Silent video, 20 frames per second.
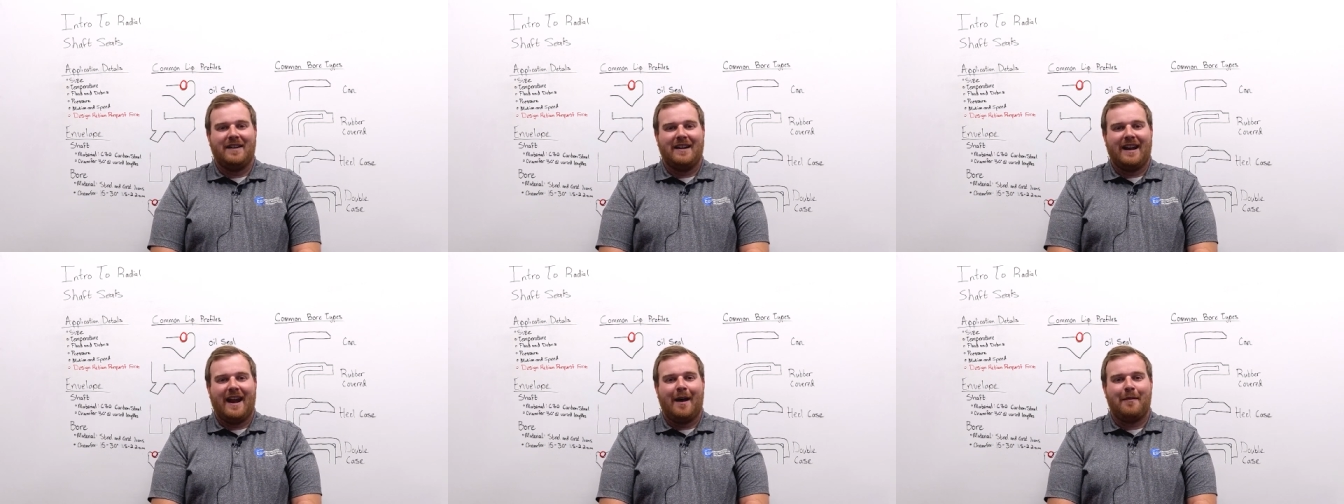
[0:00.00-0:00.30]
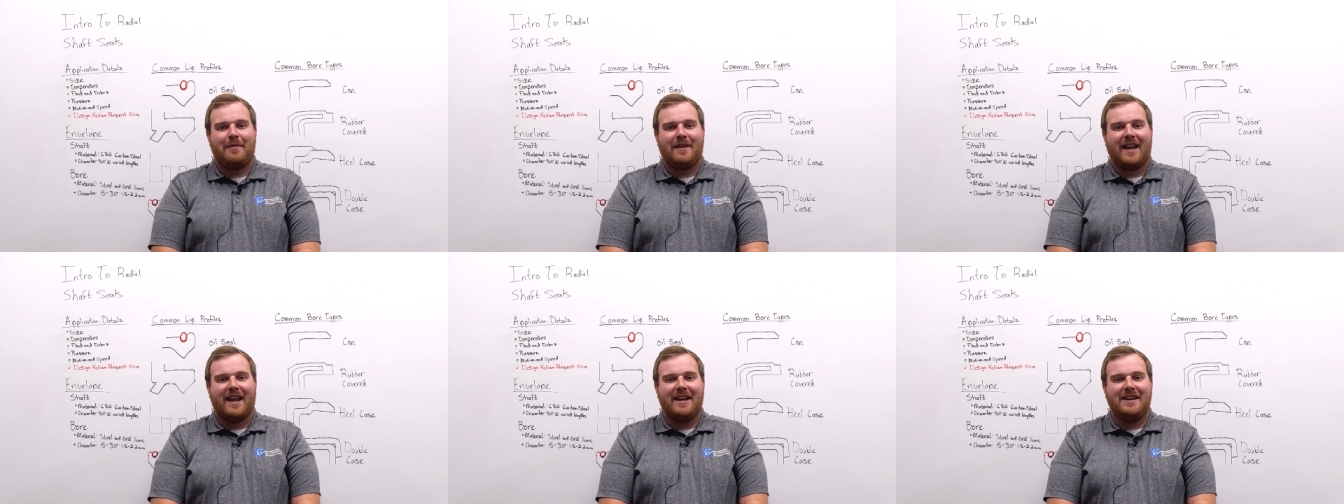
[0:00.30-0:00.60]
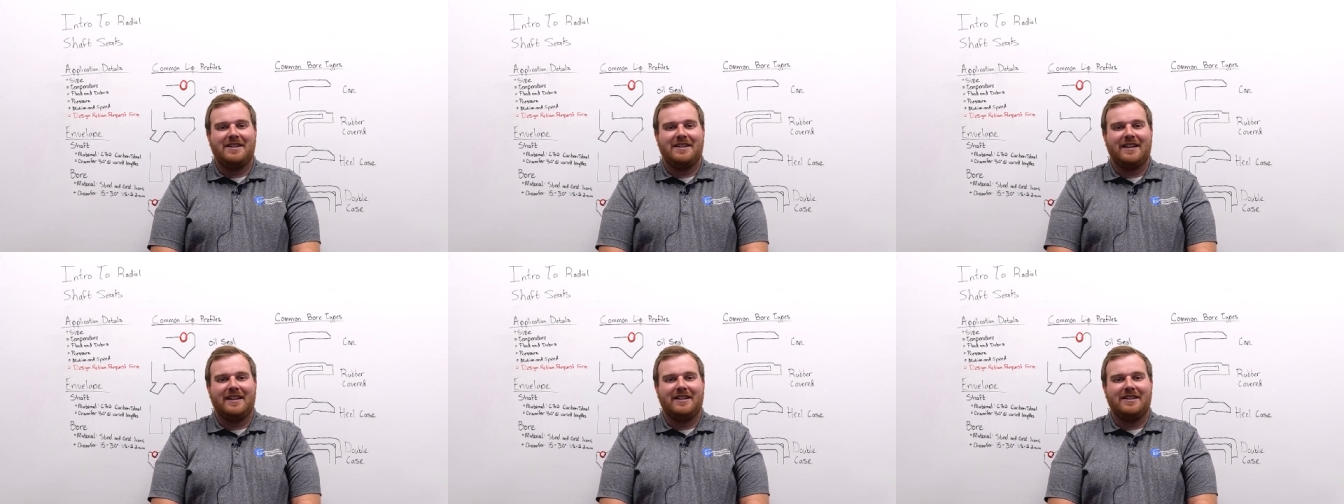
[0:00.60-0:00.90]
an
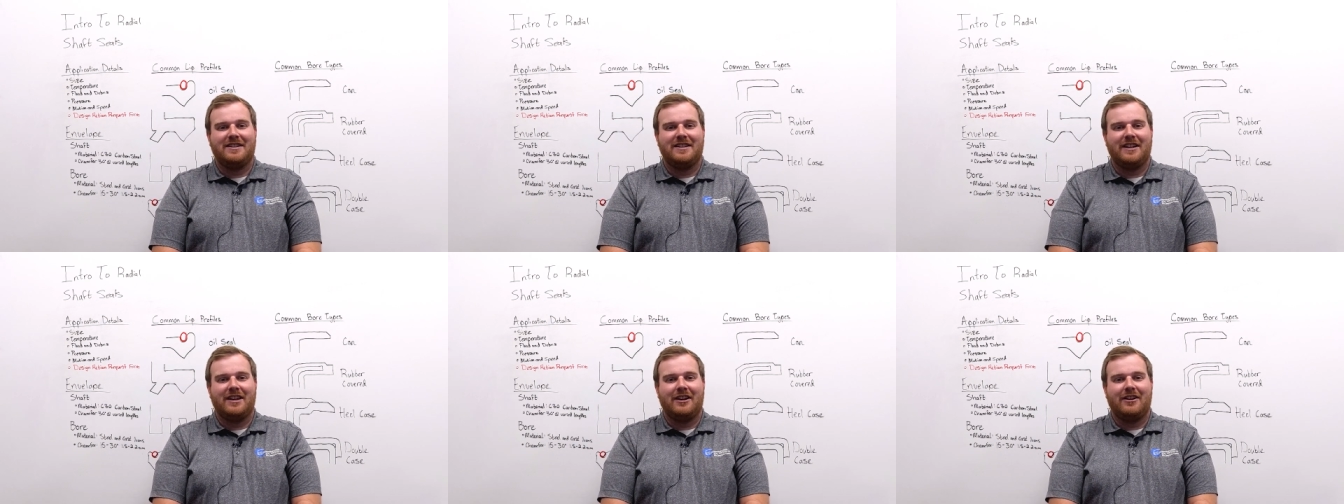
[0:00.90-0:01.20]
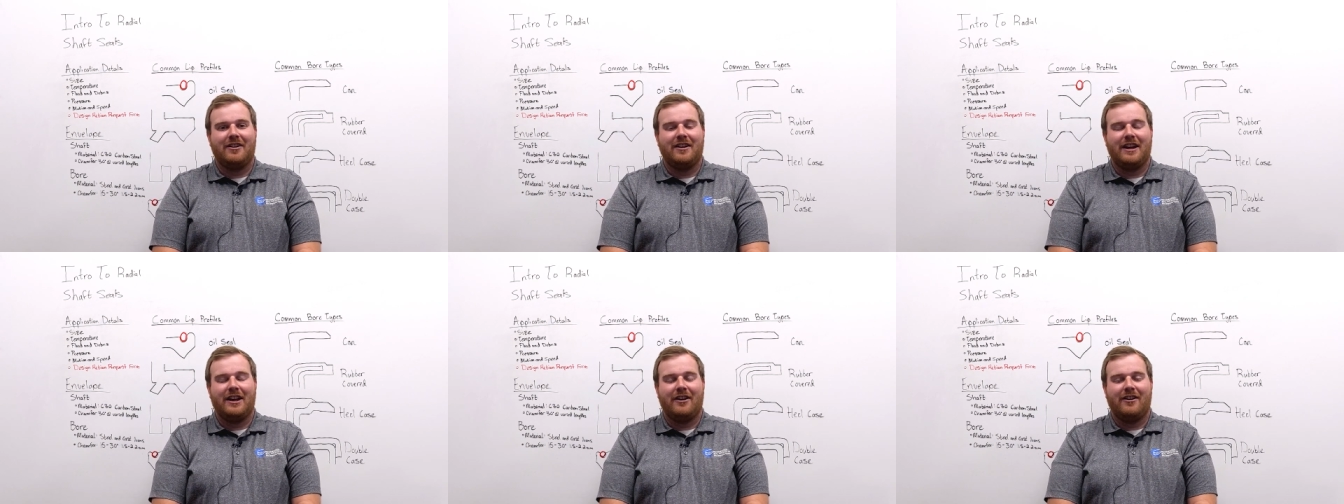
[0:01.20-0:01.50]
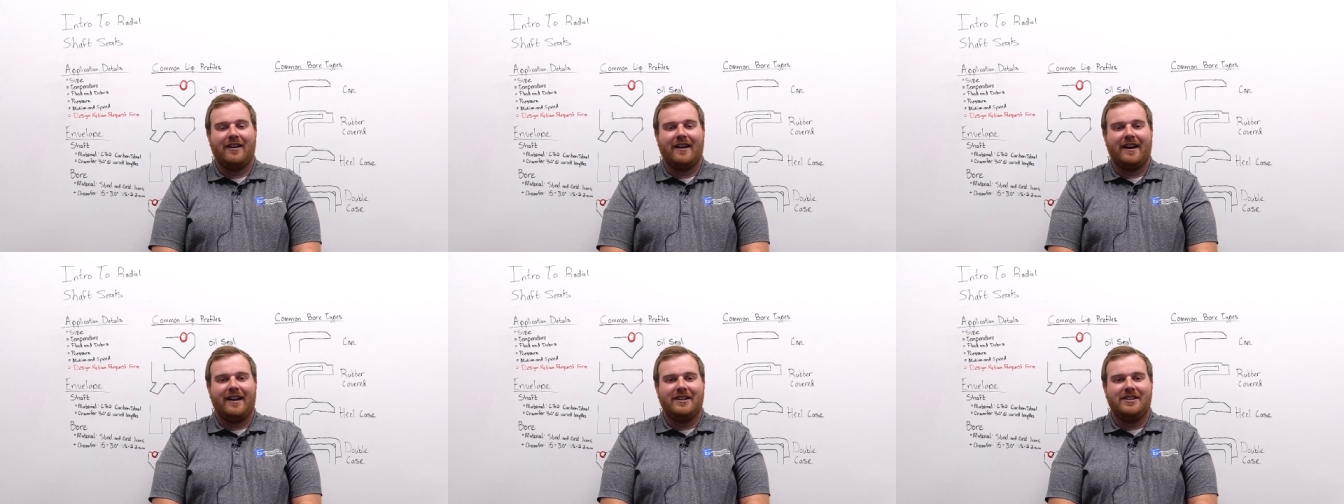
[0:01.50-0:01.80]
application engineer
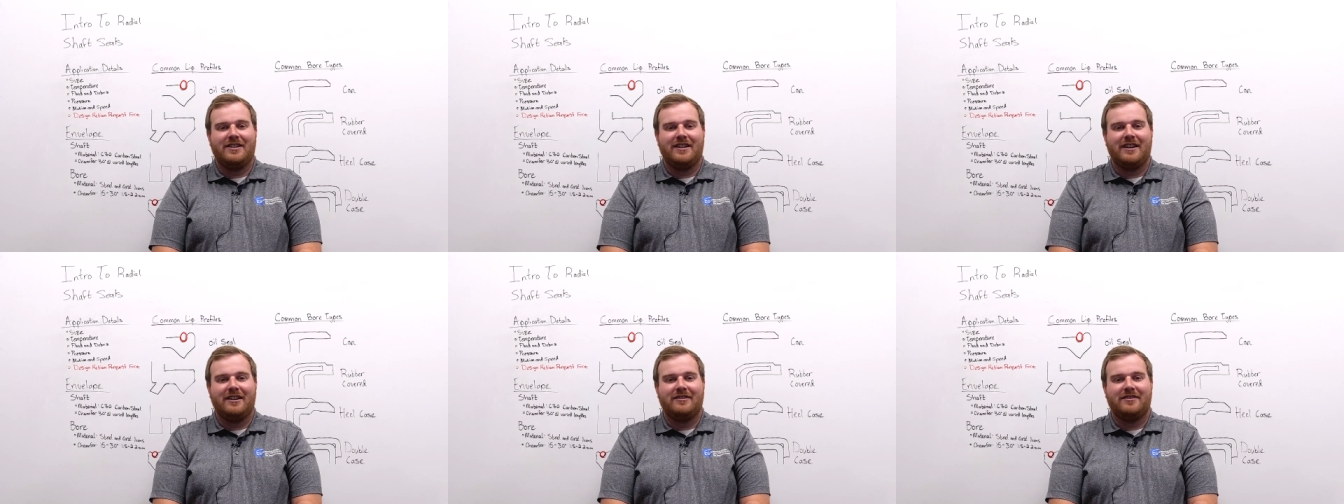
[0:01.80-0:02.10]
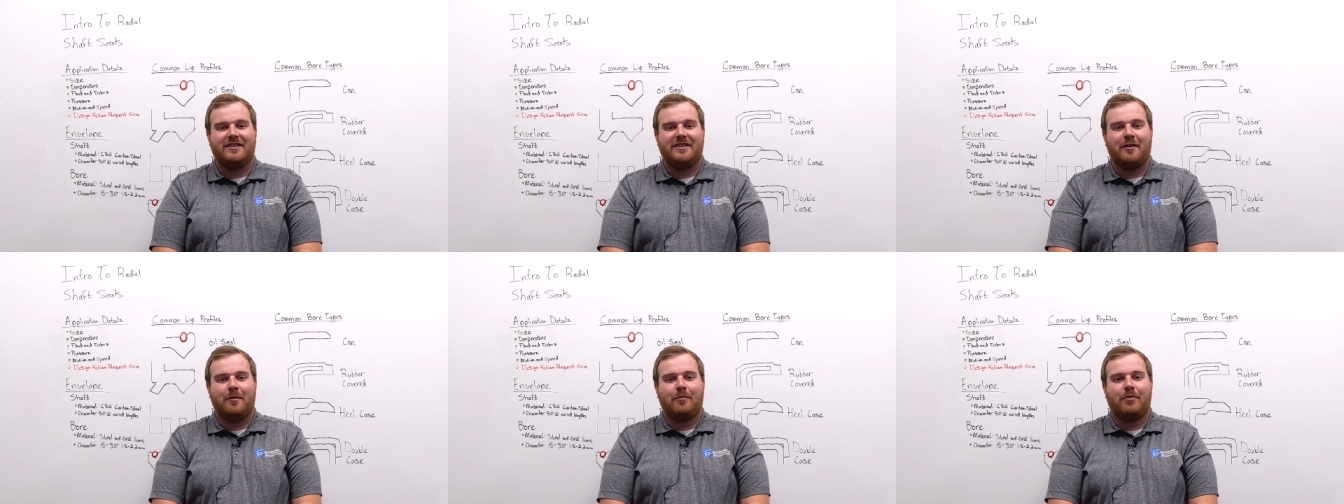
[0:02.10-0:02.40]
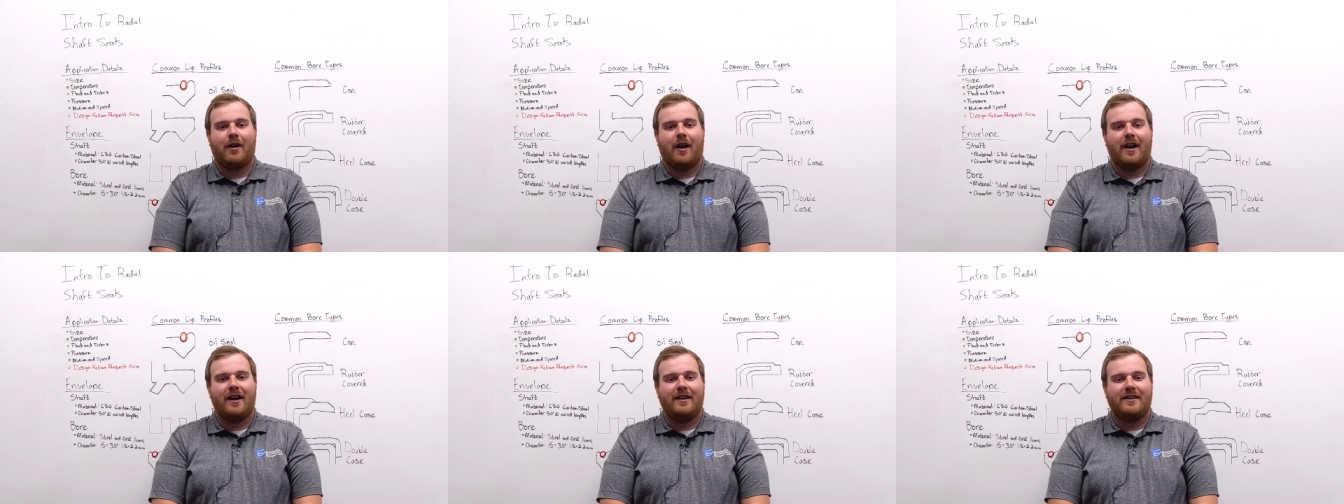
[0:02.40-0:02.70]
here at Engineered Seal
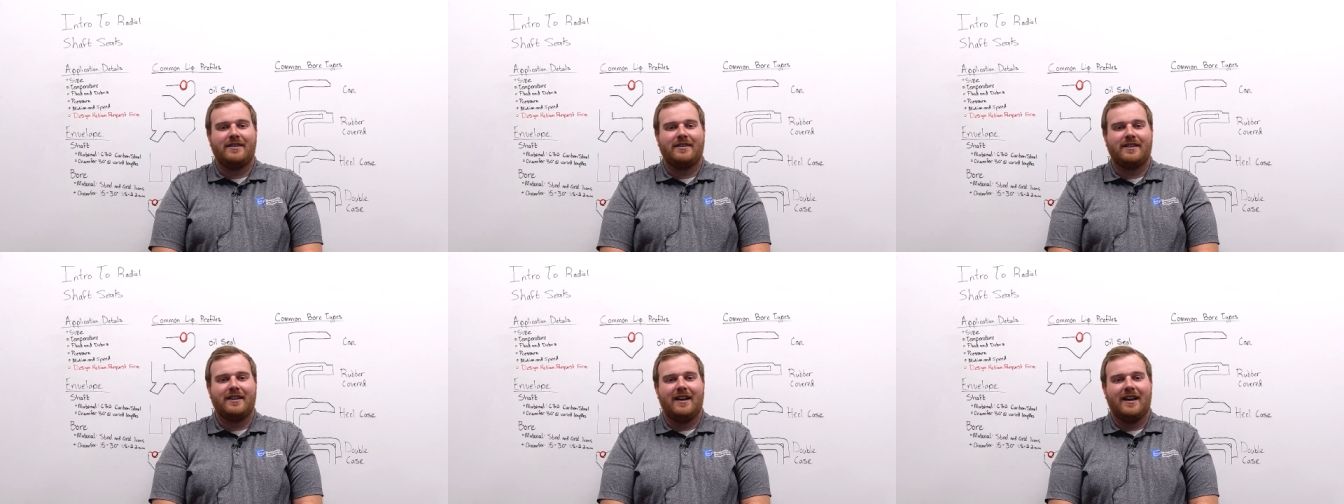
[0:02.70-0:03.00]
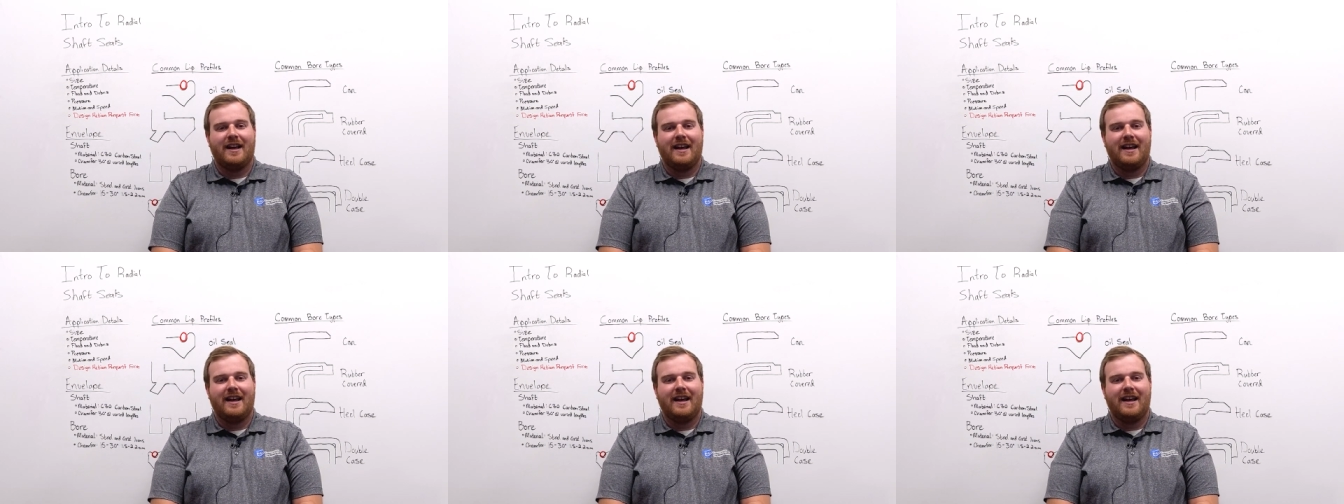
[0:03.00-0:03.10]
Products.